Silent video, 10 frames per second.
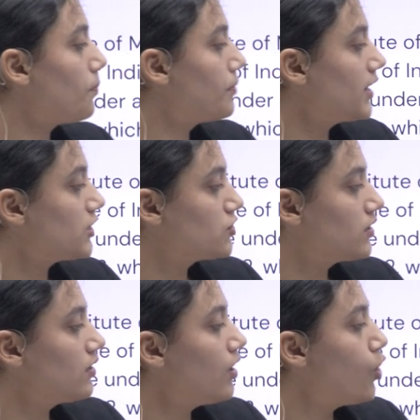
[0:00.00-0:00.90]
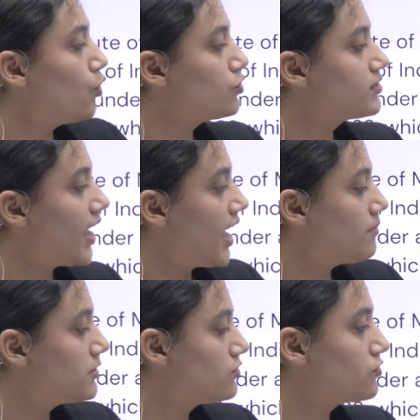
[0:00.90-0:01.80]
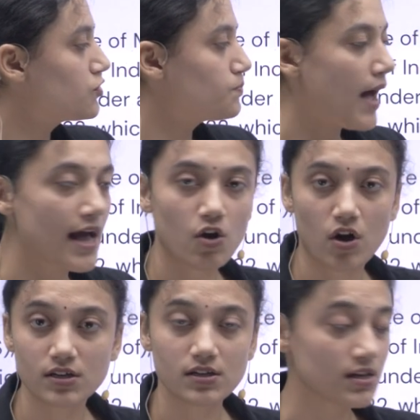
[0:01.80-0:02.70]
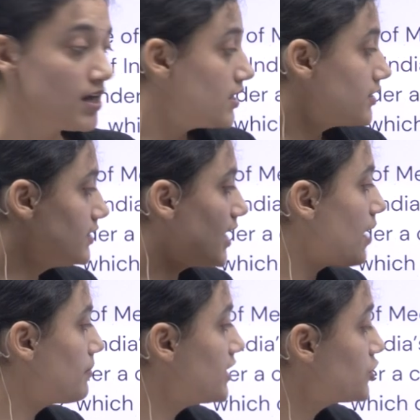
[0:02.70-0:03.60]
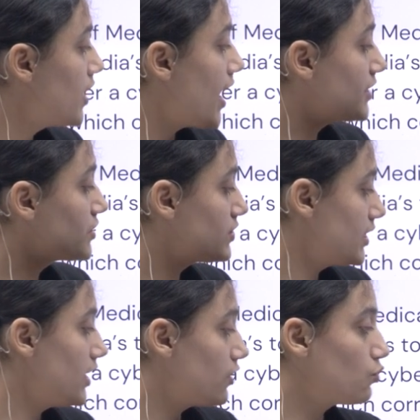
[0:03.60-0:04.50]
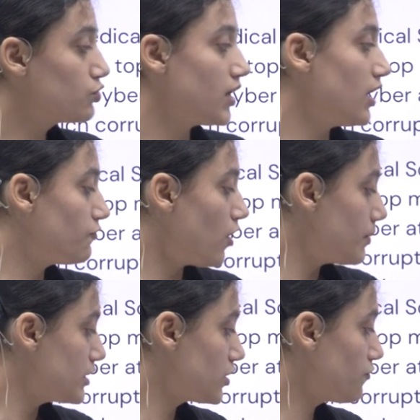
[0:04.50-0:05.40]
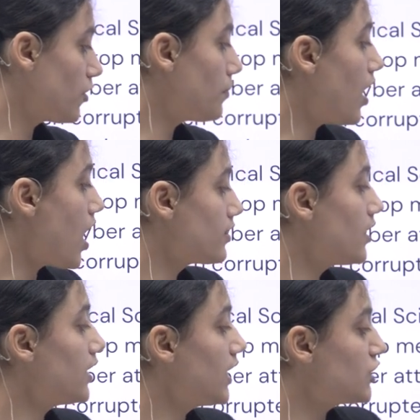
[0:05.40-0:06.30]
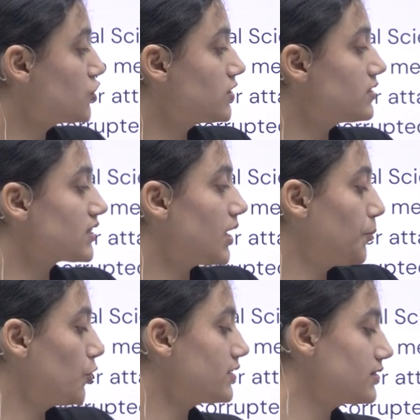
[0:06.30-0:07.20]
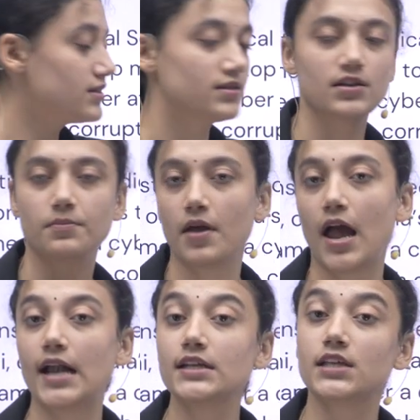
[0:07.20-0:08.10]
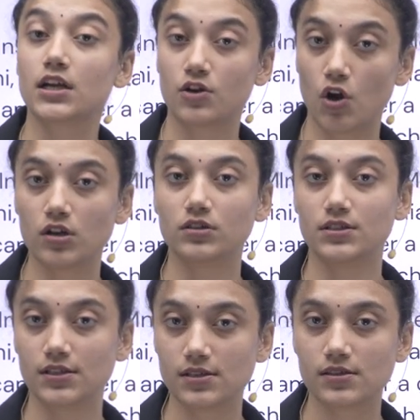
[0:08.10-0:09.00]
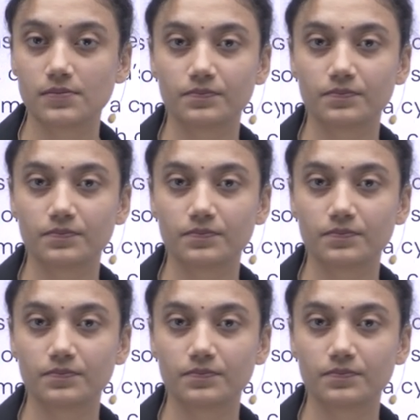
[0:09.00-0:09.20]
operation whose aim is to spy on, damage and steal crucial information from other nations' computer system and technologies.